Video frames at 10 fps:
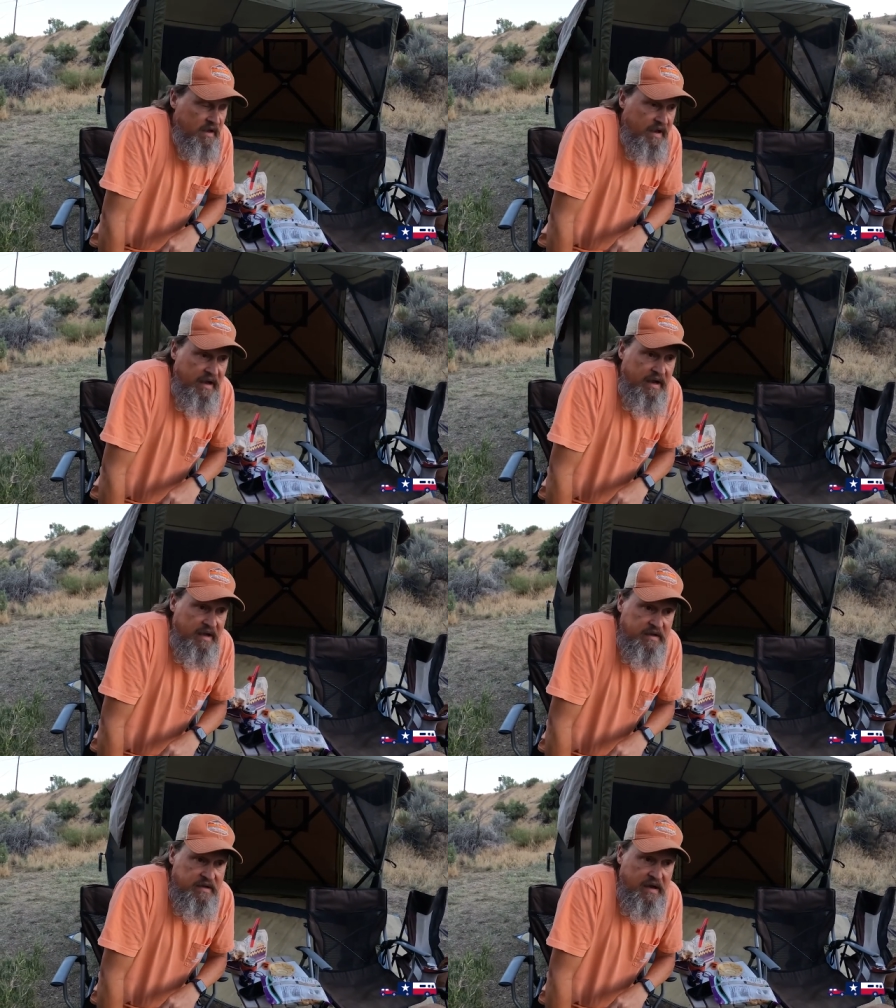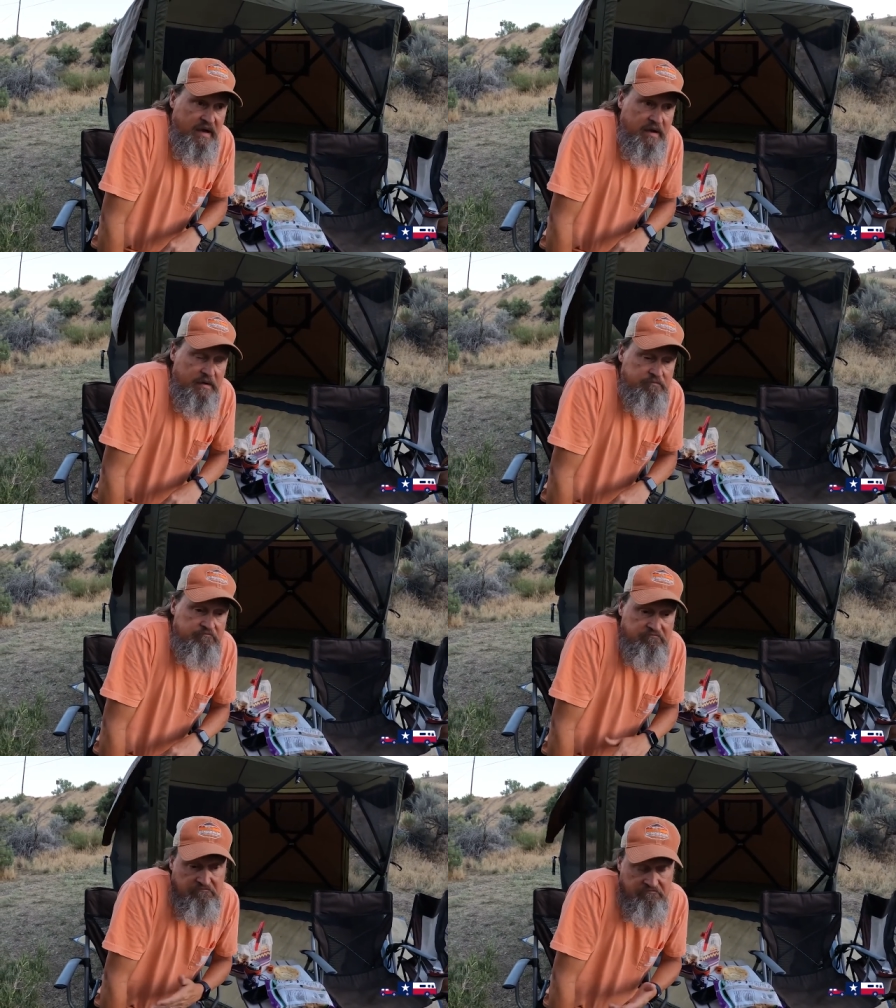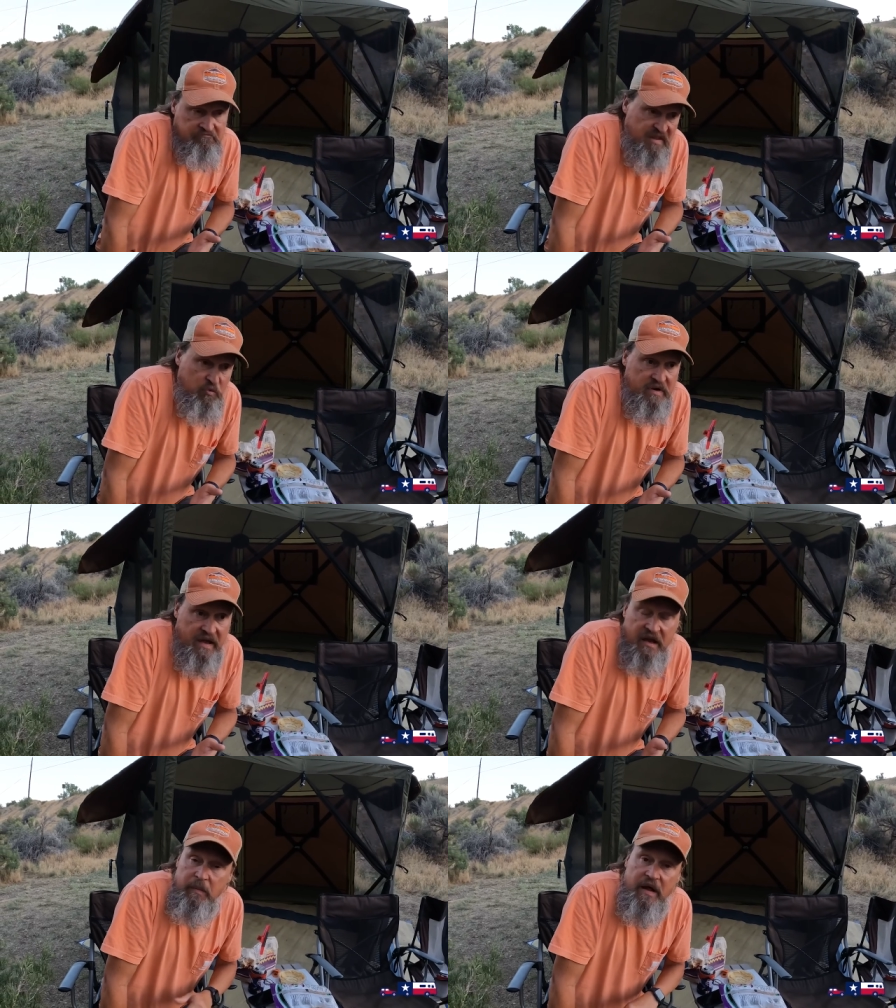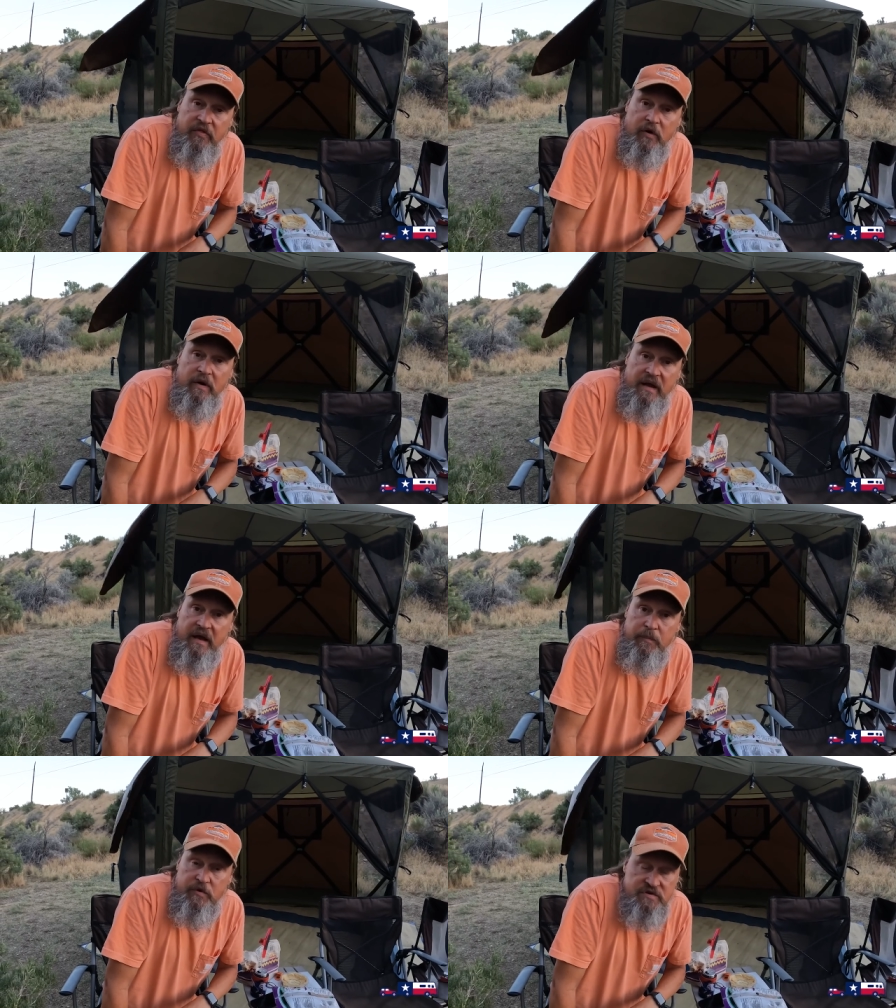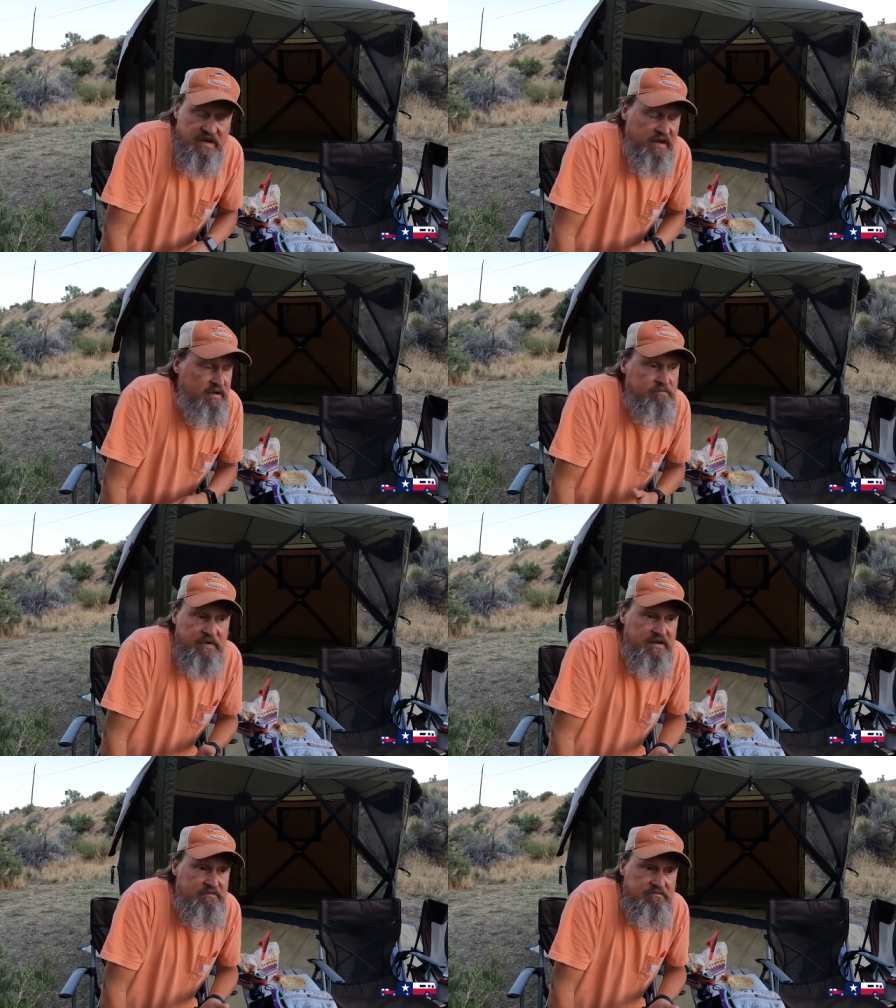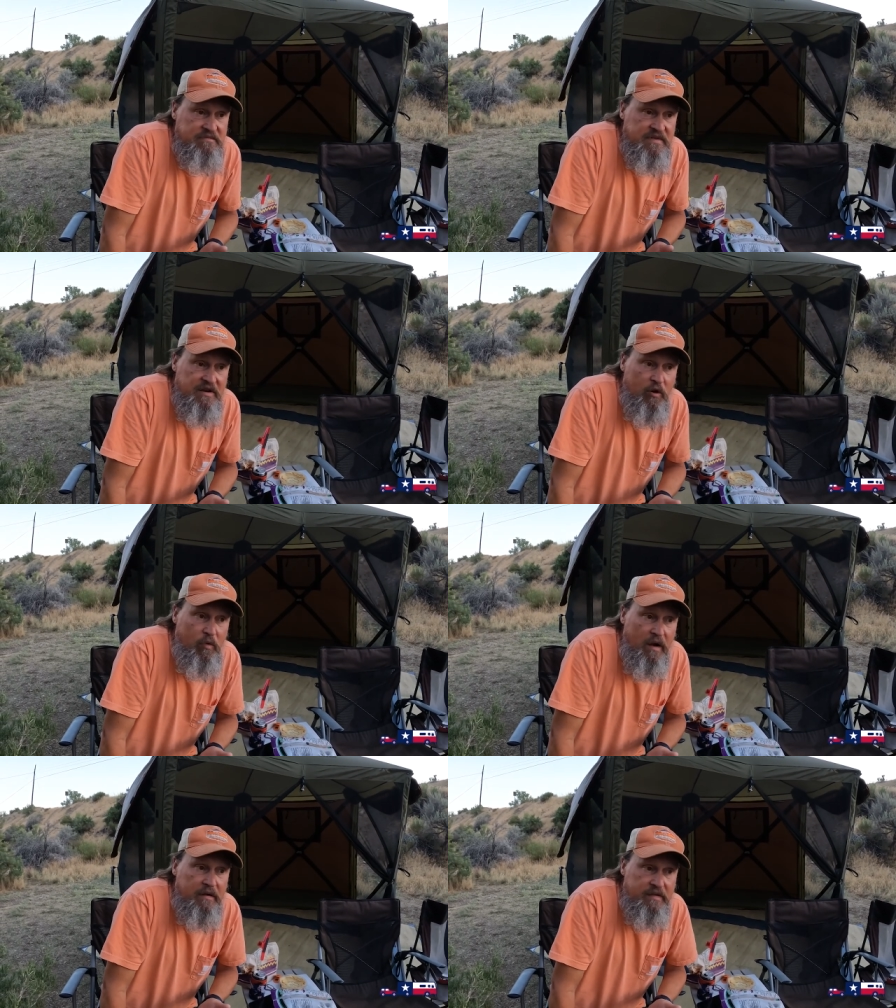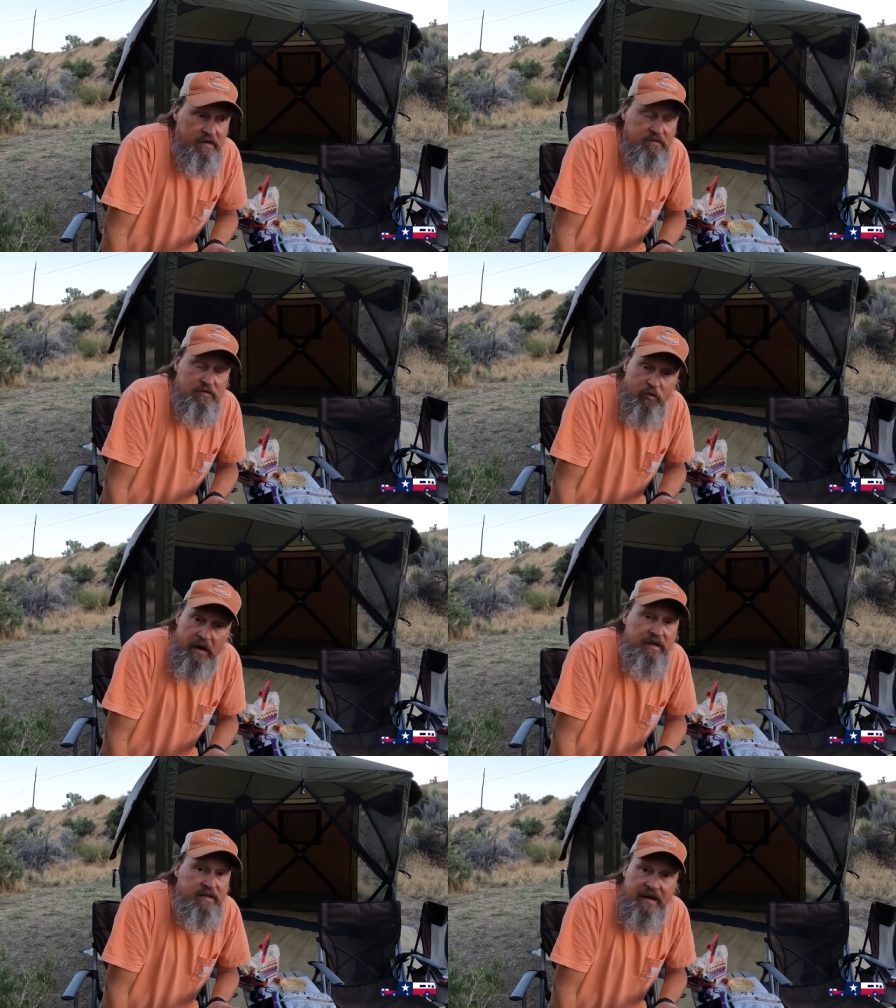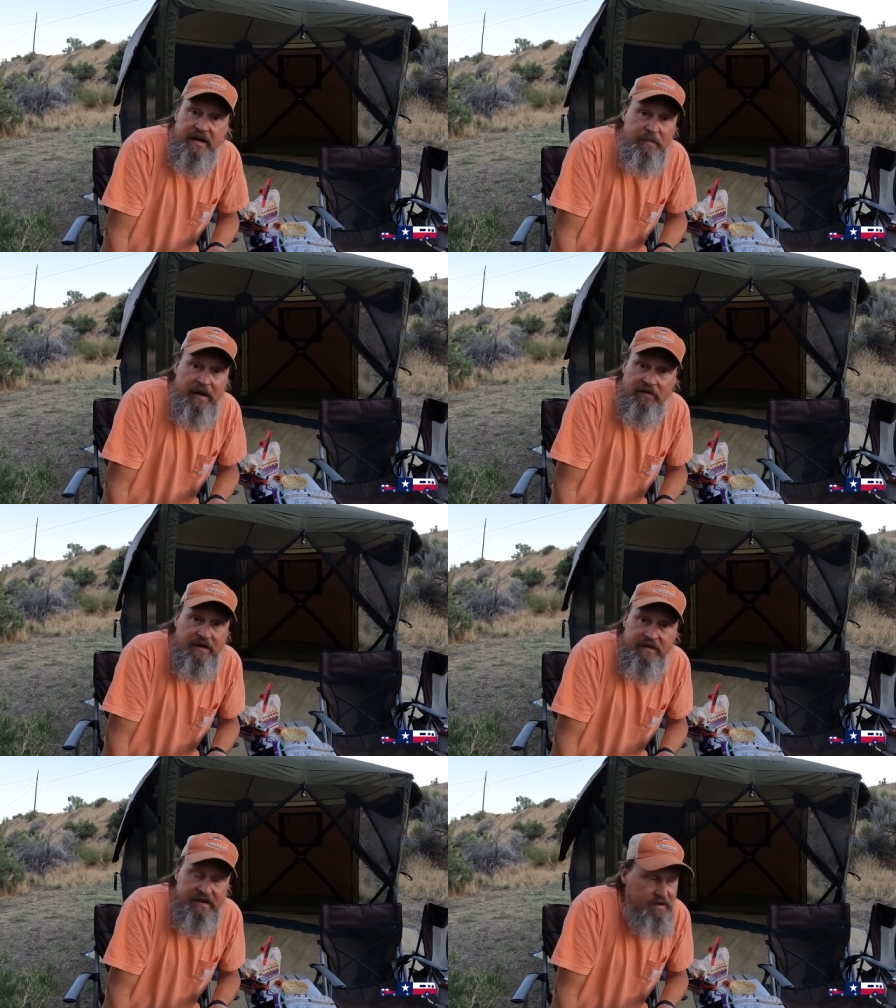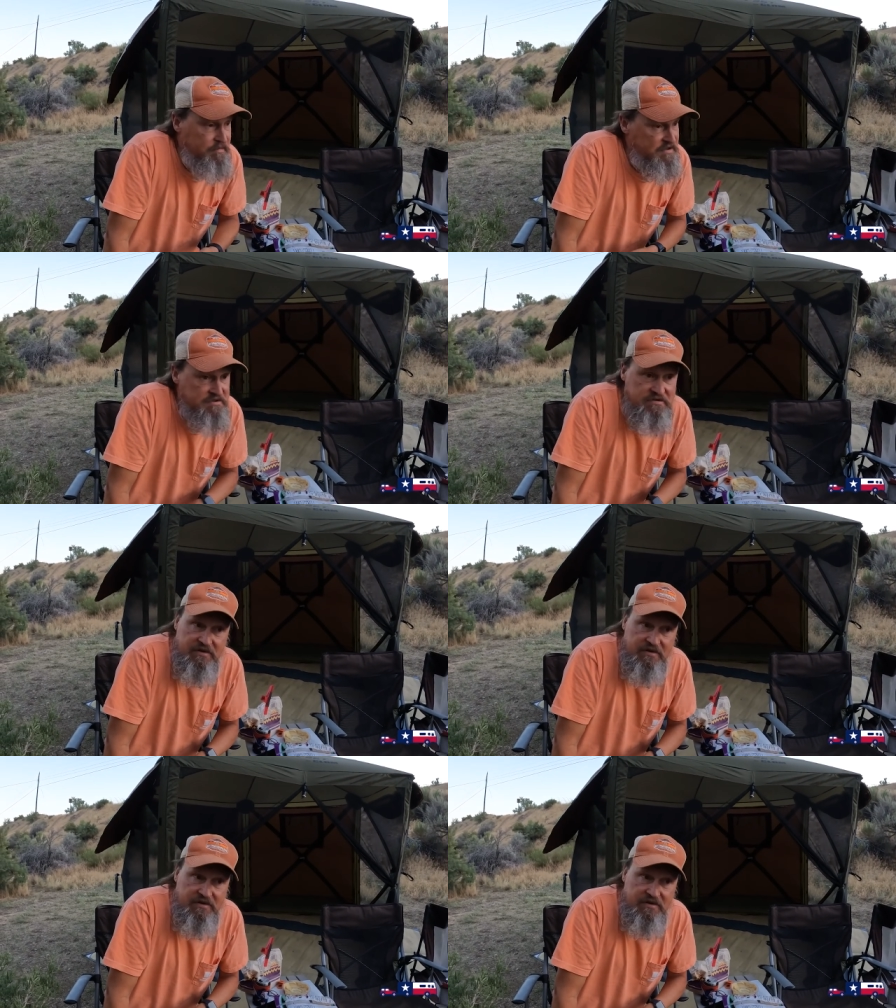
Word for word: And uh, they went down about 38%, but you know what? The great thing about lithium is